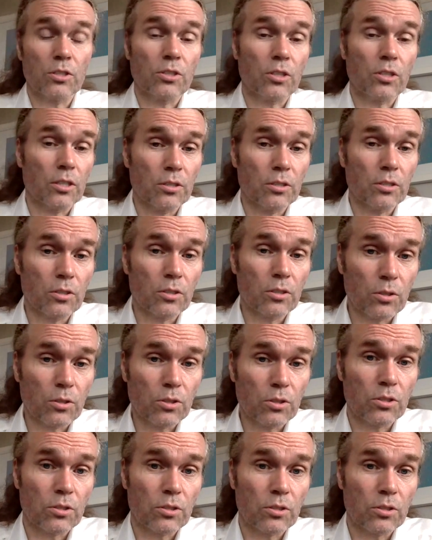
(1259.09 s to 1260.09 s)
It's under the
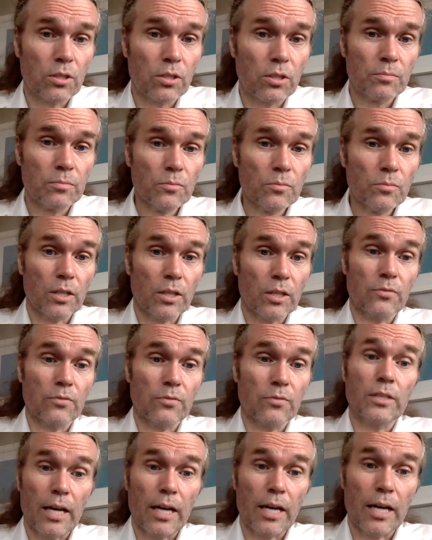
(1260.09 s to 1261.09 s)
ocean. You have
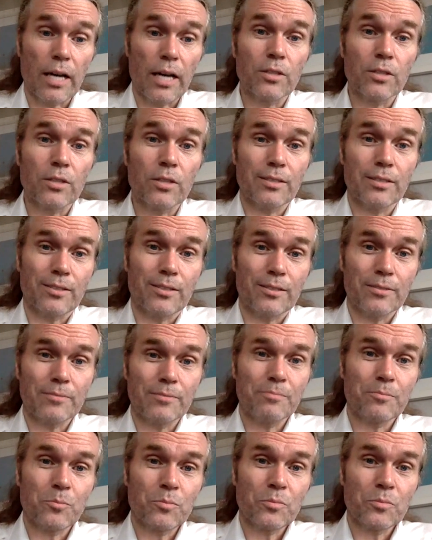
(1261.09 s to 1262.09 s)
to dive to get there.
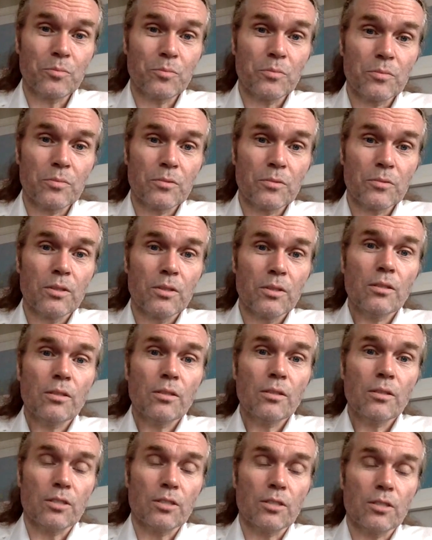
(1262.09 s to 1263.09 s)

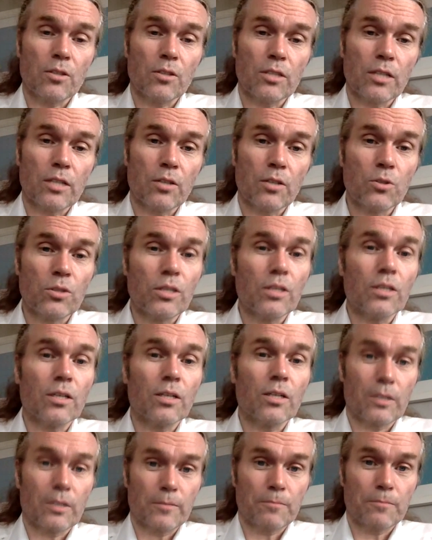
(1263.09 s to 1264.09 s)
It's outside
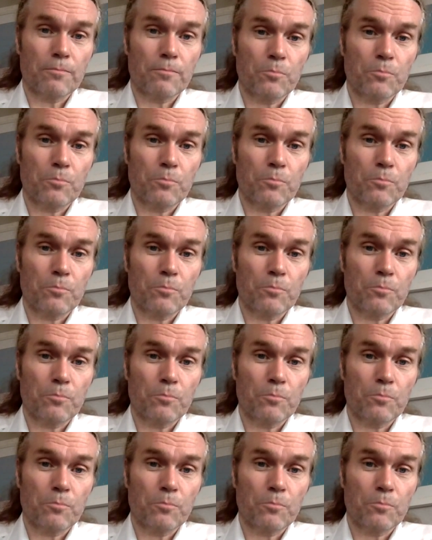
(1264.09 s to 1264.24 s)
Okinawa.